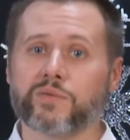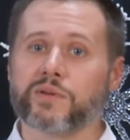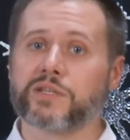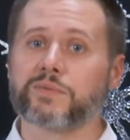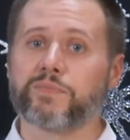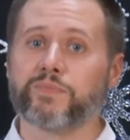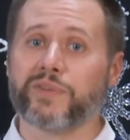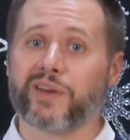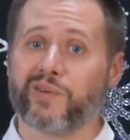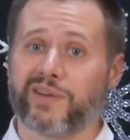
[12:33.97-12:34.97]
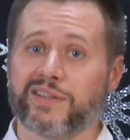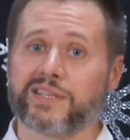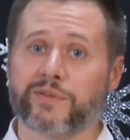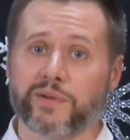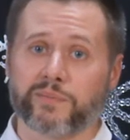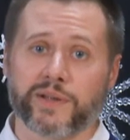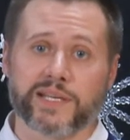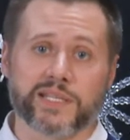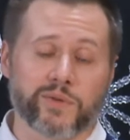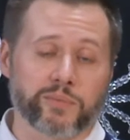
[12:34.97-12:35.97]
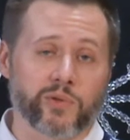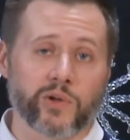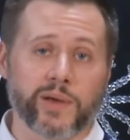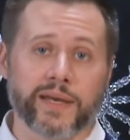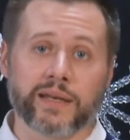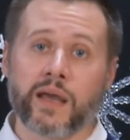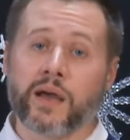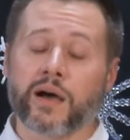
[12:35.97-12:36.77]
We could, at a different place of employment.